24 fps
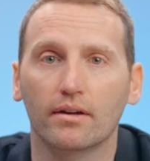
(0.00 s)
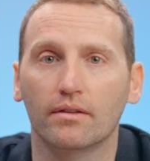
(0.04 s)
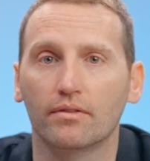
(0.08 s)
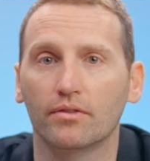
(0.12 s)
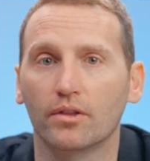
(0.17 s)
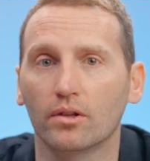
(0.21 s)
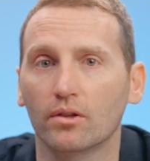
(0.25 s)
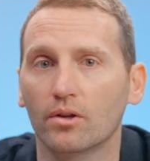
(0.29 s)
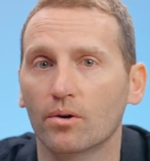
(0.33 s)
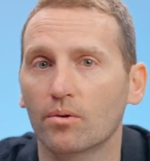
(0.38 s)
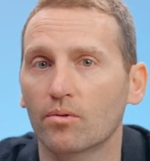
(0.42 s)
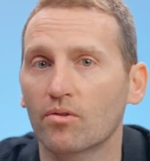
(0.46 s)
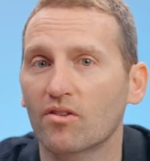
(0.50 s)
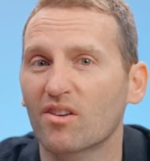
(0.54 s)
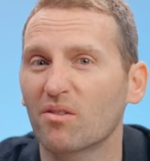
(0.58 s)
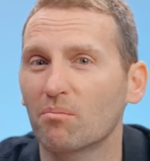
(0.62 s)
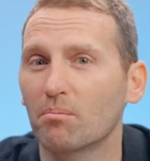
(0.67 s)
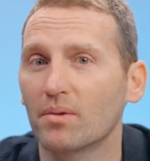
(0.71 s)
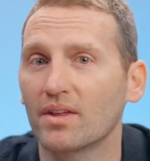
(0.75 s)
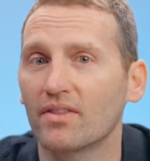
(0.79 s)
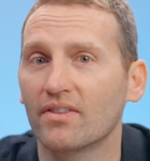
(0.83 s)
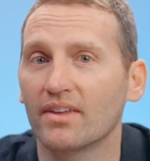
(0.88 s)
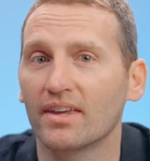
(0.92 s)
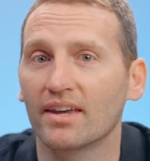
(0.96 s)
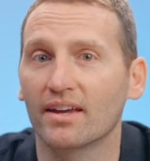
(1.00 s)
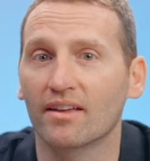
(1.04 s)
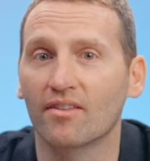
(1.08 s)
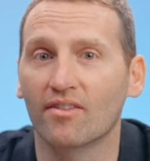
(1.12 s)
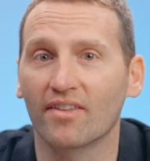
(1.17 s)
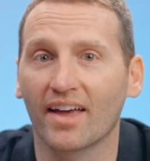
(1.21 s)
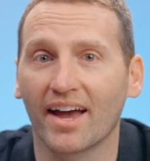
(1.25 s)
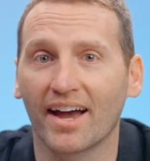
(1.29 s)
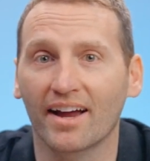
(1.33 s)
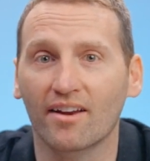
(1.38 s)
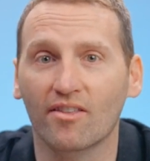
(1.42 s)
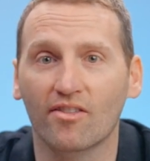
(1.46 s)
The loans can be the
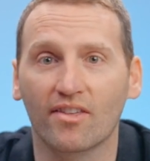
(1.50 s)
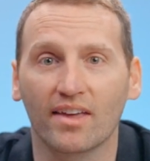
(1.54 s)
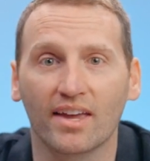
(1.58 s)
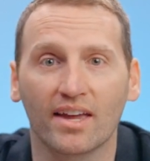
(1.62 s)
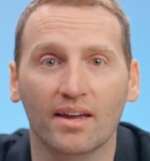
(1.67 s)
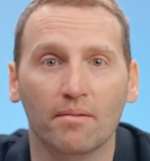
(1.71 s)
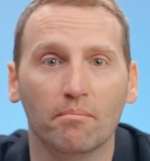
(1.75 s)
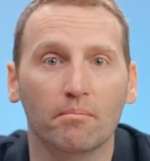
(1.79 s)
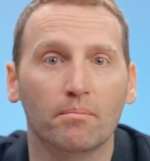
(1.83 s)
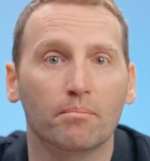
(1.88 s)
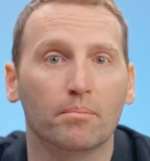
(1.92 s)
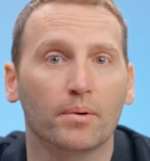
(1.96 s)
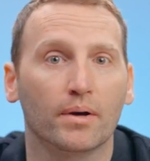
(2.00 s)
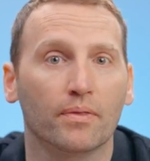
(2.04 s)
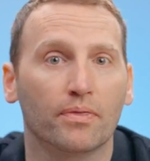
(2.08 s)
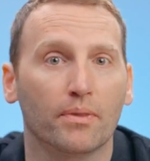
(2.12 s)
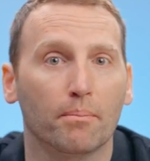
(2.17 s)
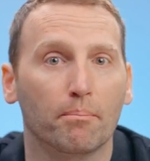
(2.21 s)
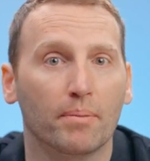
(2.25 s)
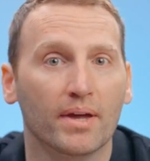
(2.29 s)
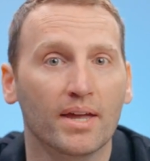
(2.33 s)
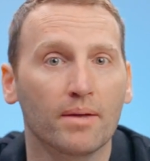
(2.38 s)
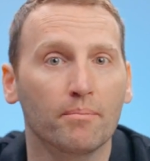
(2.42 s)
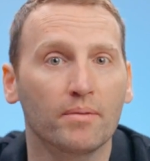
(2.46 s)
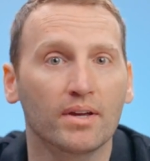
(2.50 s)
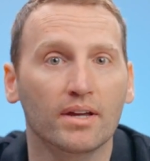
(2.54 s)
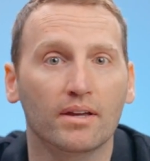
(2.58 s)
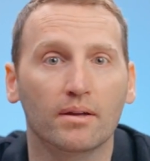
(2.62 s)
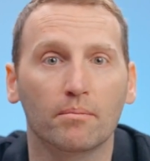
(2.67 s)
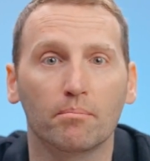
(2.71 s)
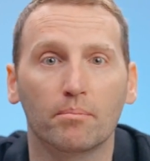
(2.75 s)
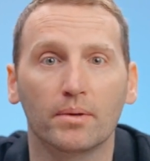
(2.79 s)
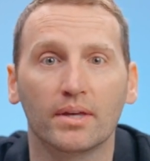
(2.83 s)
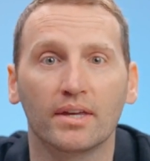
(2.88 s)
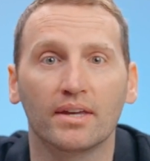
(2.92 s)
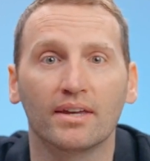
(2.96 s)
exact same, but the payment
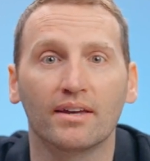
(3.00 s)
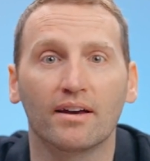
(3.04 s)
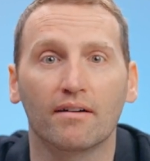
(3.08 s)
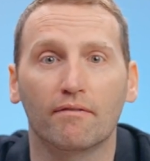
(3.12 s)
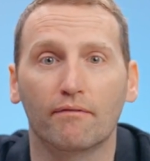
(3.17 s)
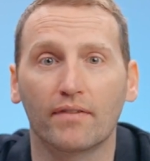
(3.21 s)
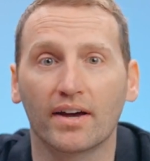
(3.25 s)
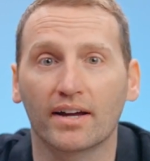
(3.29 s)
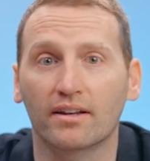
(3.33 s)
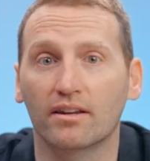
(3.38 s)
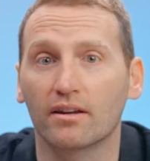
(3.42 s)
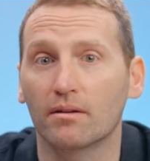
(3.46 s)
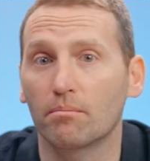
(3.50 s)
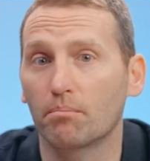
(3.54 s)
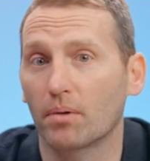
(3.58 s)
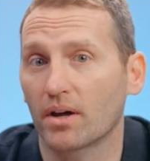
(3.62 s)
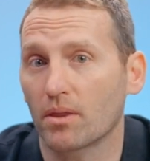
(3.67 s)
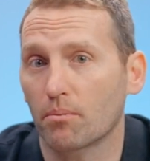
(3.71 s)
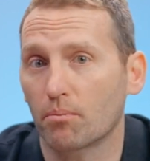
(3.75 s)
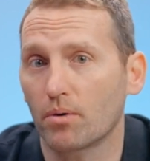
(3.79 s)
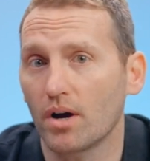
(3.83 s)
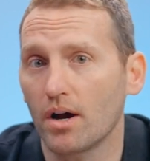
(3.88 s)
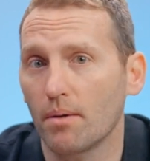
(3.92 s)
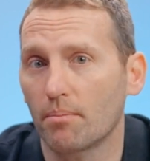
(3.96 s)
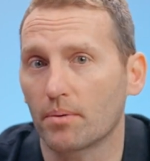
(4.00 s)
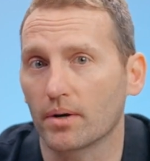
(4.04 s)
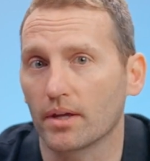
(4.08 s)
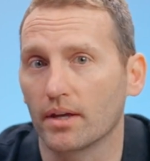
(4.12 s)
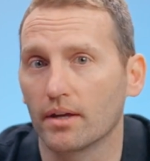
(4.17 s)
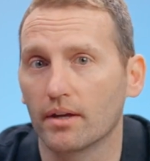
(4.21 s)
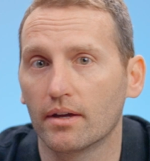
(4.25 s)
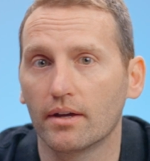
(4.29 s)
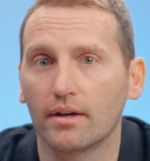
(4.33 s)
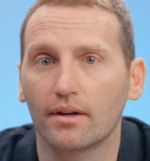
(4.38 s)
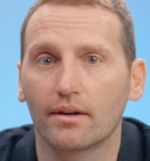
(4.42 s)
can be affected by the property.